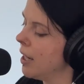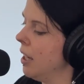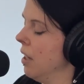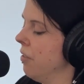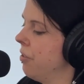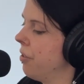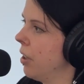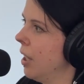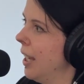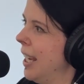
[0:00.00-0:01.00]
if
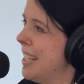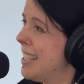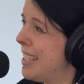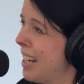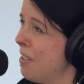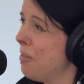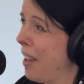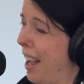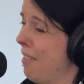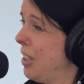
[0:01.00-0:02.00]
instead of
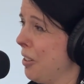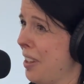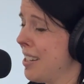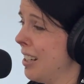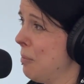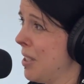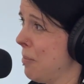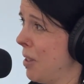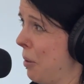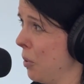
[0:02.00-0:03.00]
having all that
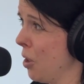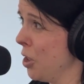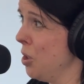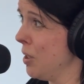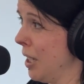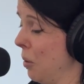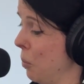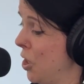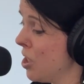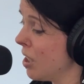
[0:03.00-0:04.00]
dynamism that we're not using,
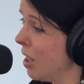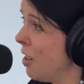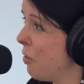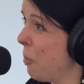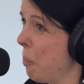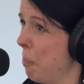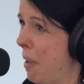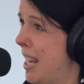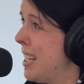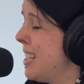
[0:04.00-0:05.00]
we just kind of
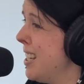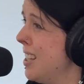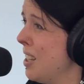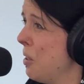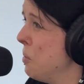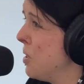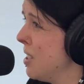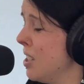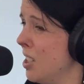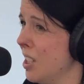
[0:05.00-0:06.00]
baked in those
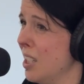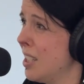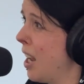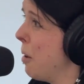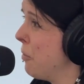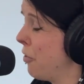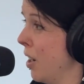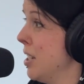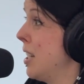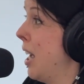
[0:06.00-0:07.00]
decisions up
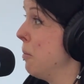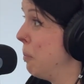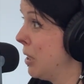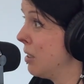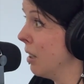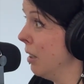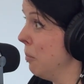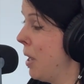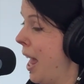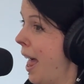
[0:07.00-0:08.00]
front at build time,
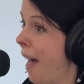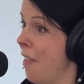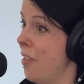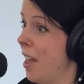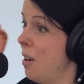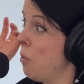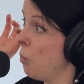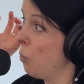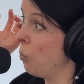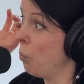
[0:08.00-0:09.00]
and then
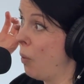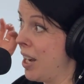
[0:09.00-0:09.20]
when